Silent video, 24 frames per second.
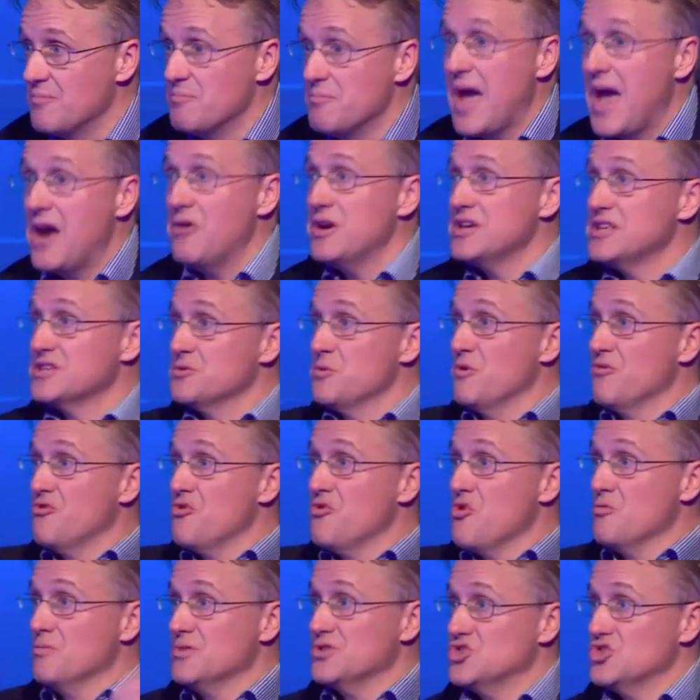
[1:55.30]
I'm married to a
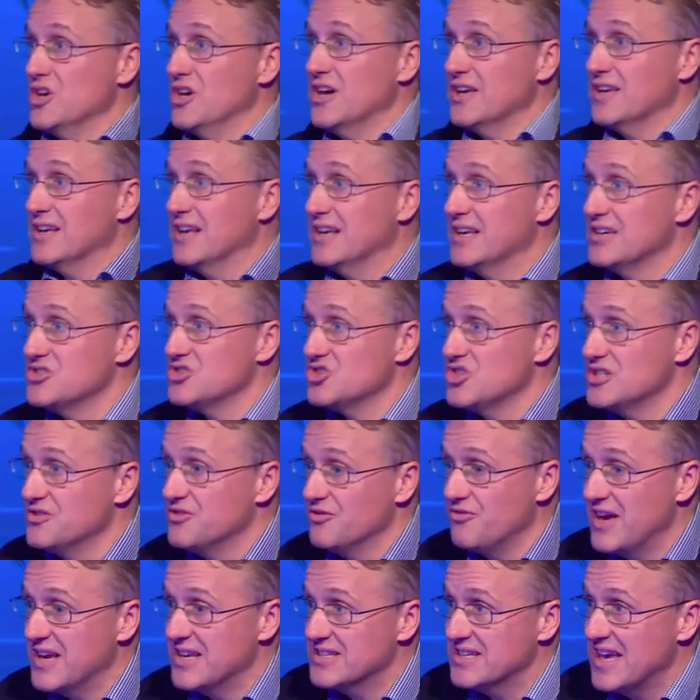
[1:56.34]
former journalist.
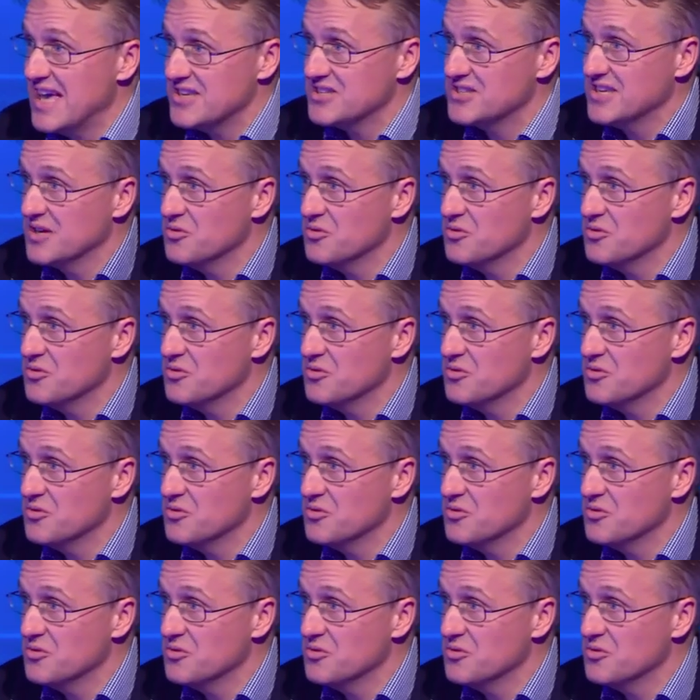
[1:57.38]
She's a fantastic